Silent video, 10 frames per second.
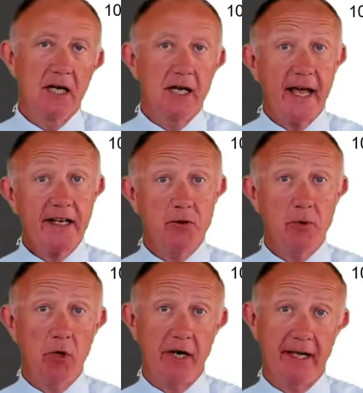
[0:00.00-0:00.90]
Next, we
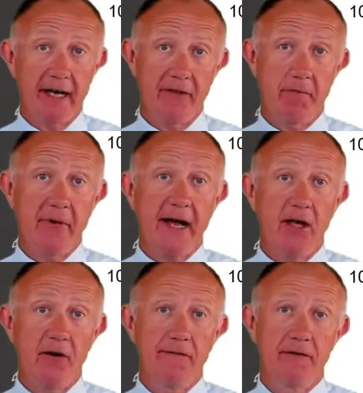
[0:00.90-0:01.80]
work out the
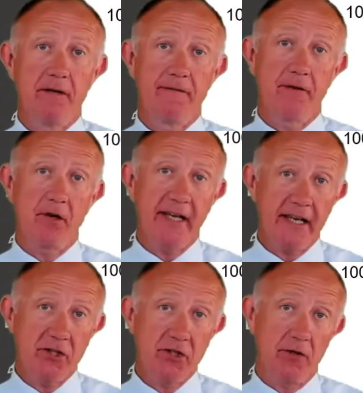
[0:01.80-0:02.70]
payoff for
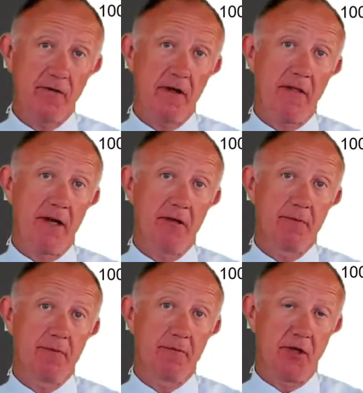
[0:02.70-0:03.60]
each of those
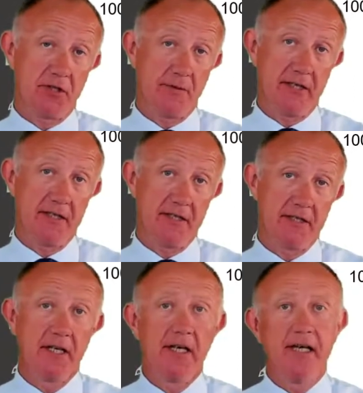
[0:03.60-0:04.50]
possibilities.
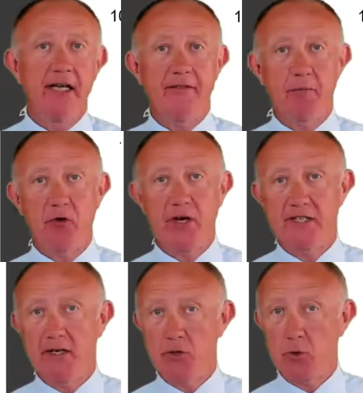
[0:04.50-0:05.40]
If the price
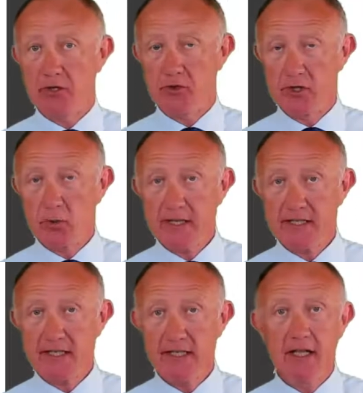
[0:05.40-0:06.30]
goes to
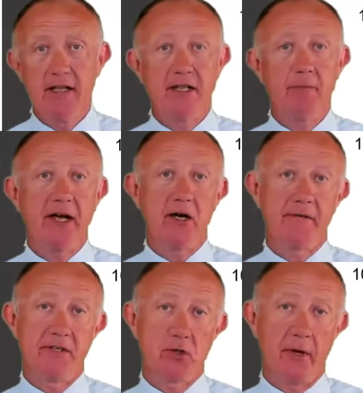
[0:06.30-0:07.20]
120, the payoff
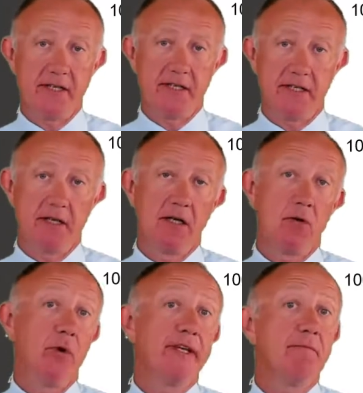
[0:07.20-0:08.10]
is 20.
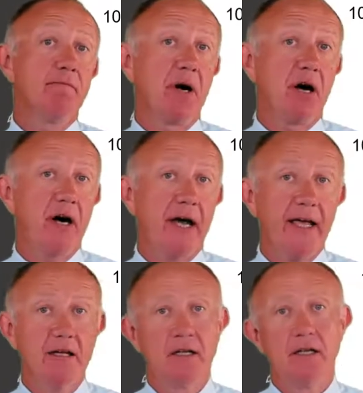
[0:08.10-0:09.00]
We can
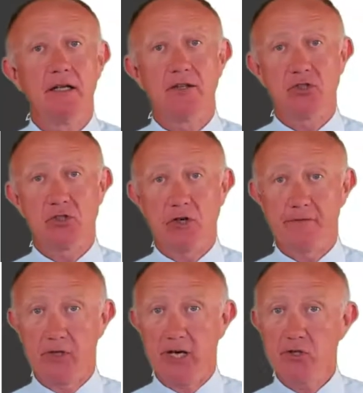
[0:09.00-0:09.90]
buy the stock
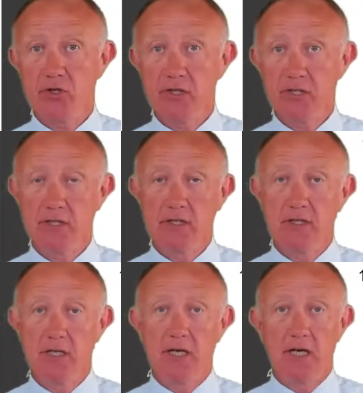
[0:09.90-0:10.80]
for 100,
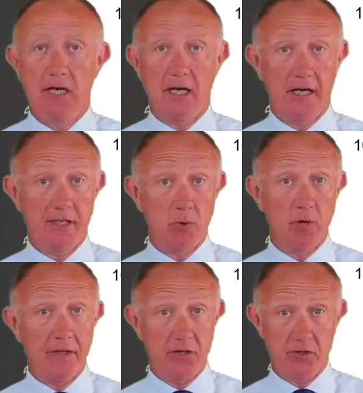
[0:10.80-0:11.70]
uh, it's worth
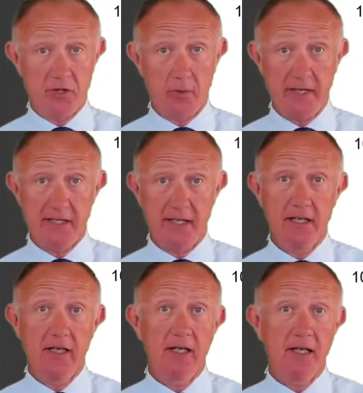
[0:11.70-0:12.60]
120,
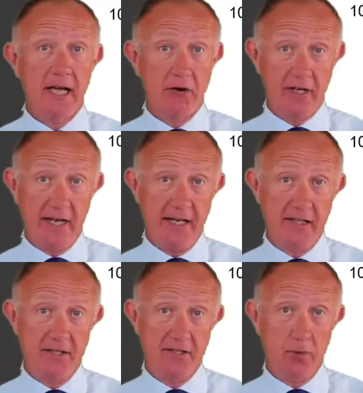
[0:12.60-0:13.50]
our gain
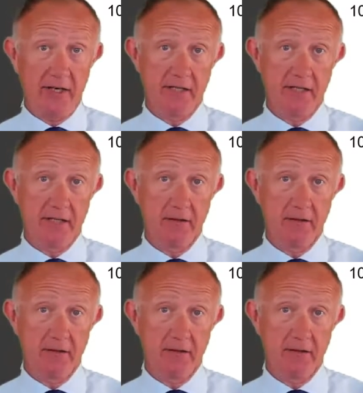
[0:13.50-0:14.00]
is 20.